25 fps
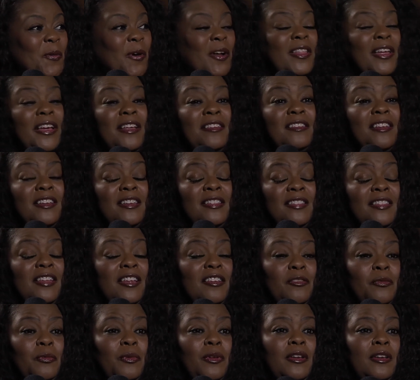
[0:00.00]
Well,
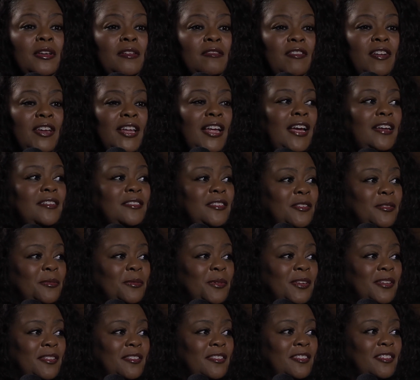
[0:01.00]
that's what relaxes
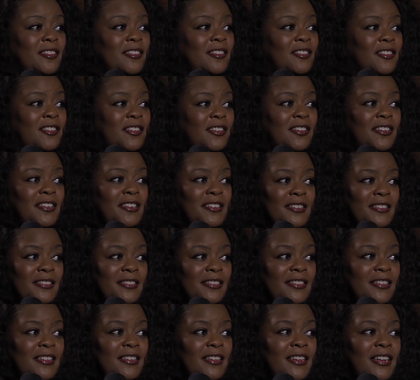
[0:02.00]
me, to cook.
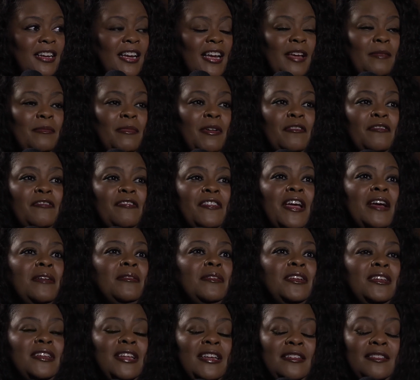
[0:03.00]
Wow. And my
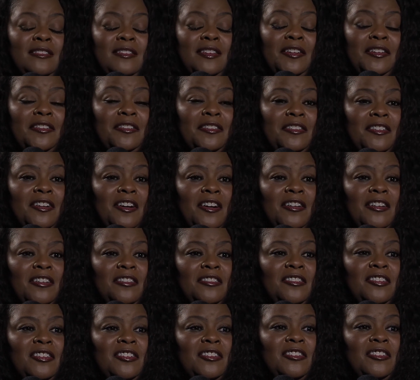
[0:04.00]
family, they're starting
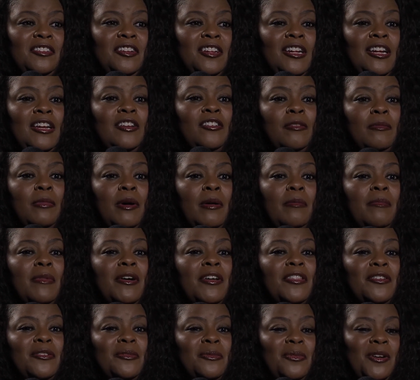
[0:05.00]
to, my
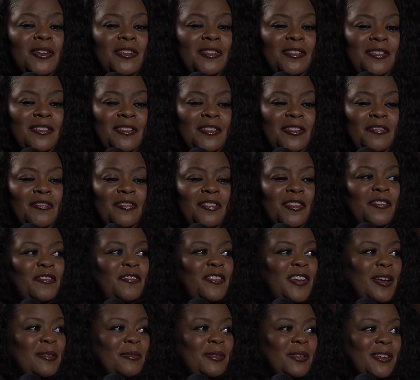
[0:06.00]
mother was the
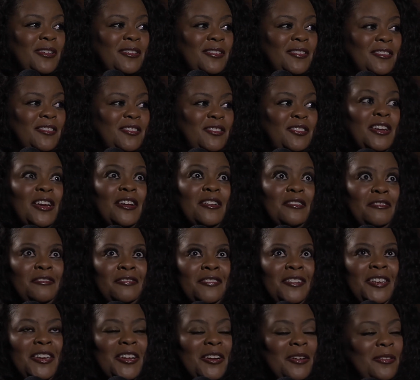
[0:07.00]
family chef.
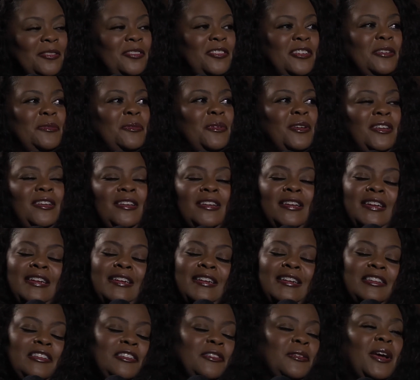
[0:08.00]
She
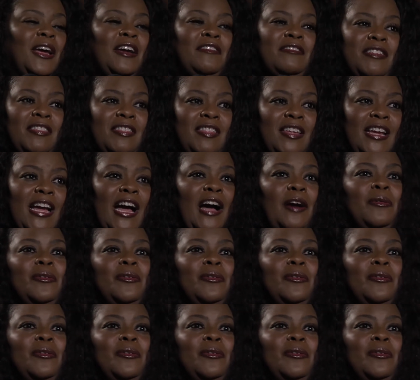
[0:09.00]
would do everything.